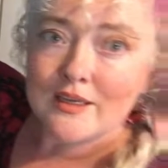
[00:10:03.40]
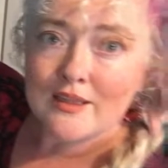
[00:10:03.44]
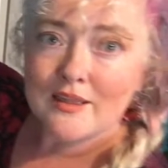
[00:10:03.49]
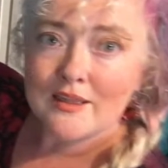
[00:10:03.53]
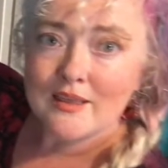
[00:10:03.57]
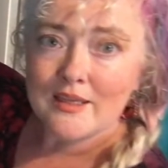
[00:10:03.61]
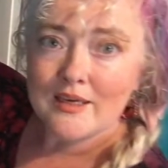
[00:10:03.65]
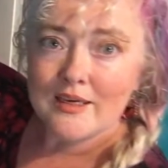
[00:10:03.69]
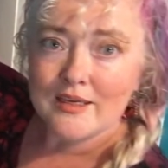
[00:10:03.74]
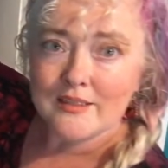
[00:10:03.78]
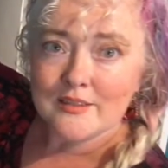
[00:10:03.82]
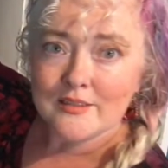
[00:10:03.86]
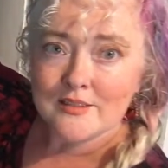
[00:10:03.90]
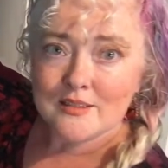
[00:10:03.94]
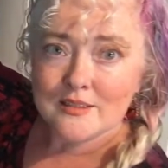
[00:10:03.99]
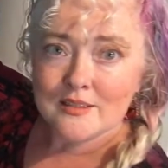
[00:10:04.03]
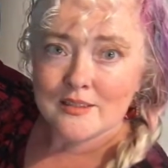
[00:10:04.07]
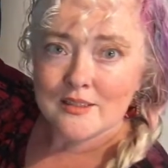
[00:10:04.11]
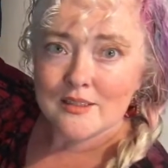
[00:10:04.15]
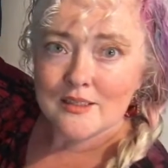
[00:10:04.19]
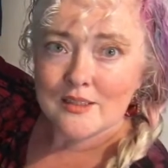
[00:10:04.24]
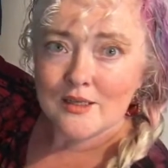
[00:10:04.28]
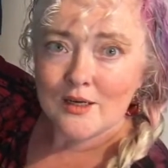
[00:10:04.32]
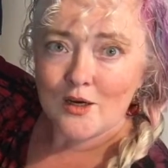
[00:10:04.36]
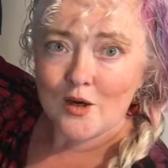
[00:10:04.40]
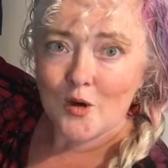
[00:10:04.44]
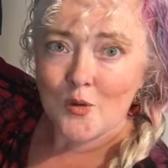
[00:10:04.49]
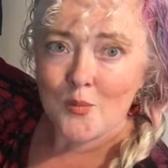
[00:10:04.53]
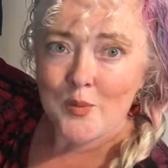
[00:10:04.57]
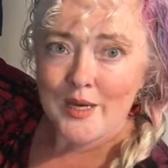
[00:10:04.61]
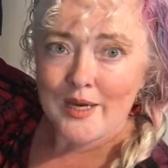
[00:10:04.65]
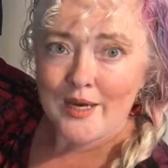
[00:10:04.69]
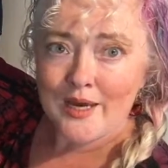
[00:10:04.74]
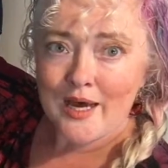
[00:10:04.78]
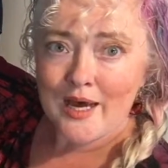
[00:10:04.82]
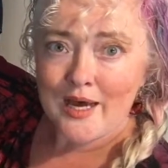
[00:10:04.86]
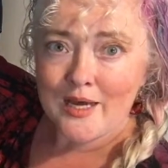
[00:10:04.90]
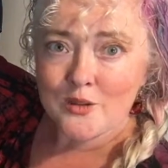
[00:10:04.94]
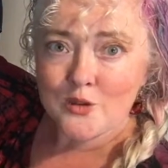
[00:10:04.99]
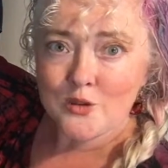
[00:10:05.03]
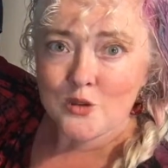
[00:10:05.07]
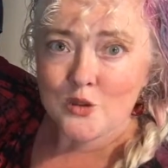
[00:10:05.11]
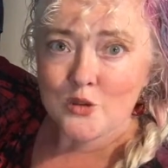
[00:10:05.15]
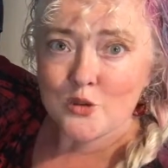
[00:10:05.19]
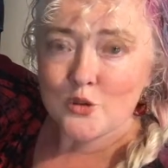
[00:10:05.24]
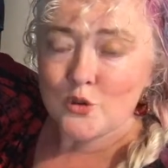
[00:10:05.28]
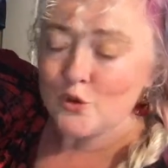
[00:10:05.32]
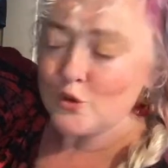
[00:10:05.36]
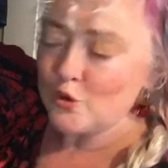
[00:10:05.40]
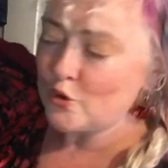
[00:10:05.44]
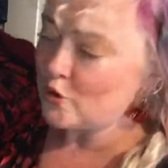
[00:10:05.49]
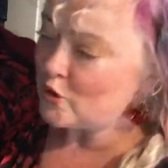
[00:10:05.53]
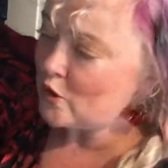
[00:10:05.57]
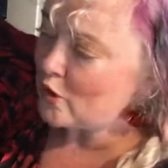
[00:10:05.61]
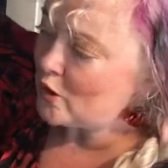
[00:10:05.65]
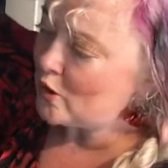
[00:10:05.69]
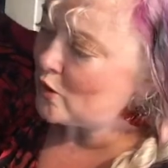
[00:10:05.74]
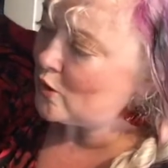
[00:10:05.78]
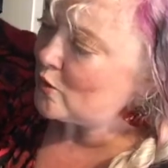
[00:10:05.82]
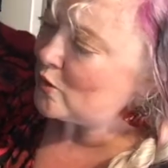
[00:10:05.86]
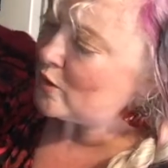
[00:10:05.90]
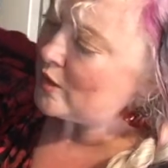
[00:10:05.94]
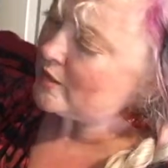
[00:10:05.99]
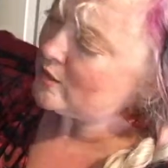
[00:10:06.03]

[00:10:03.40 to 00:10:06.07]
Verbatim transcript: at this. Oh my gosh, so